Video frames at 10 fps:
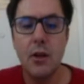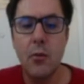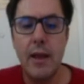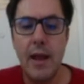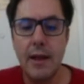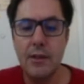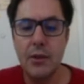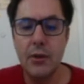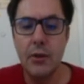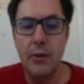we had
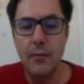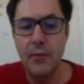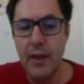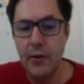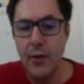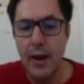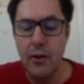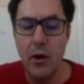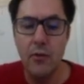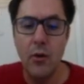to iterate
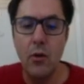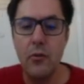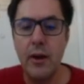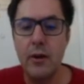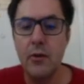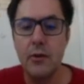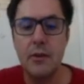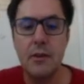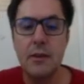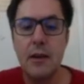over all
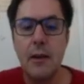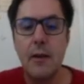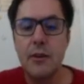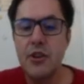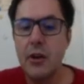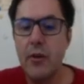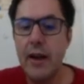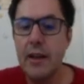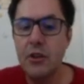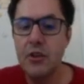records,
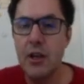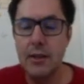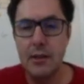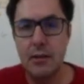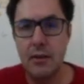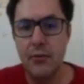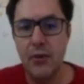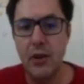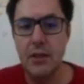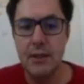generating just the
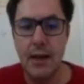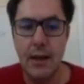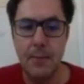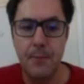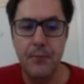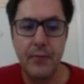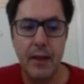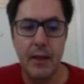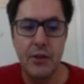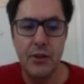first name
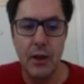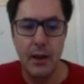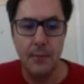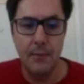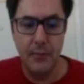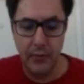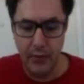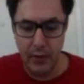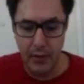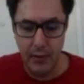each time.
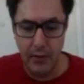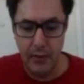So